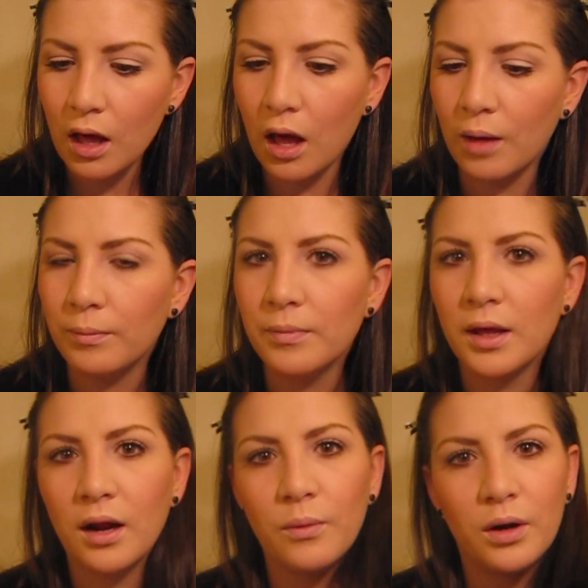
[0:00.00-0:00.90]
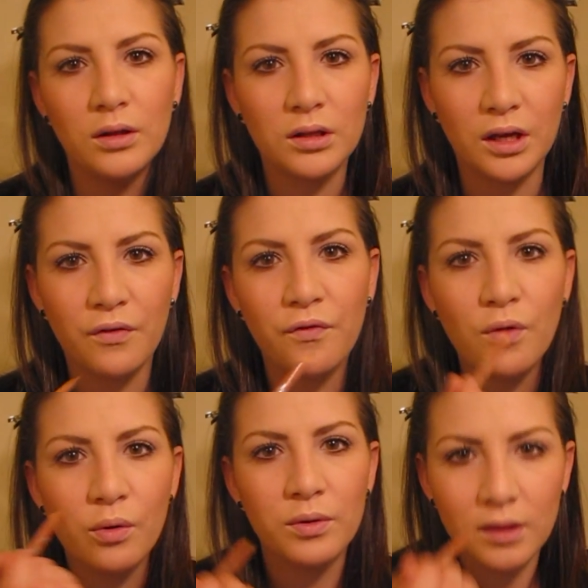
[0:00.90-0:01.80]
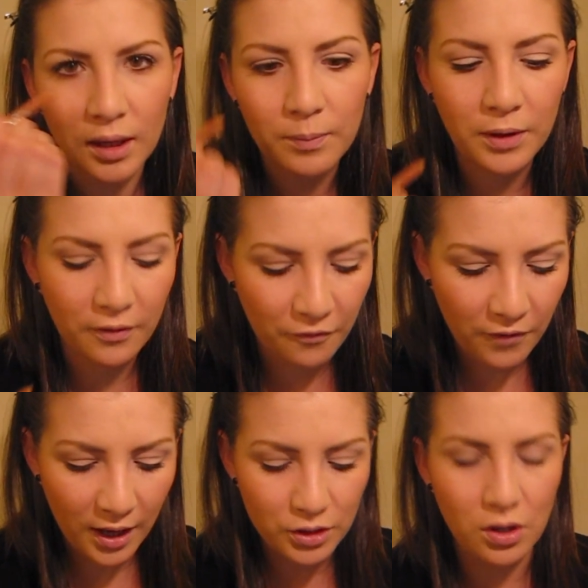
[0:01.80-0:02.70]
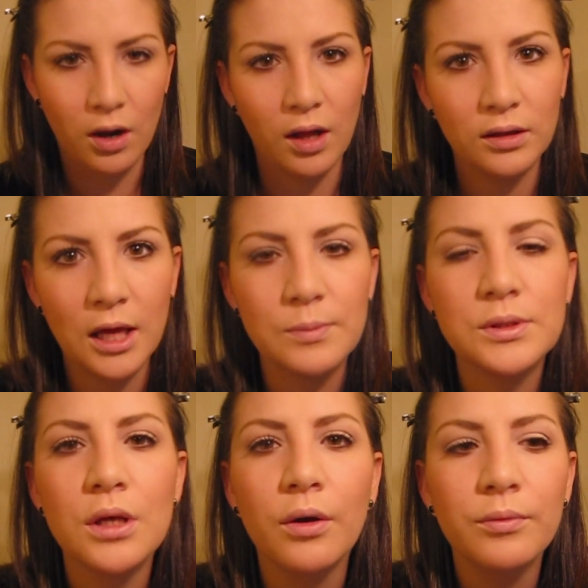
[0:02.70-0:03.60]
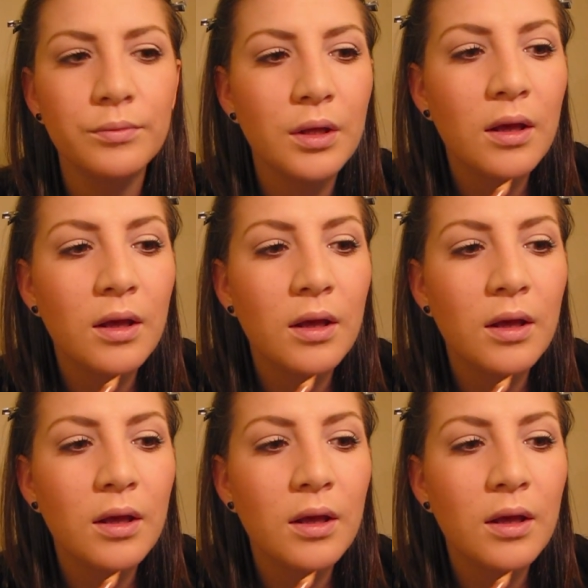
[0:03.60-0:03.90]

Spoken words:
And I don't wanna look like a fool with like big fake drawn on lips. So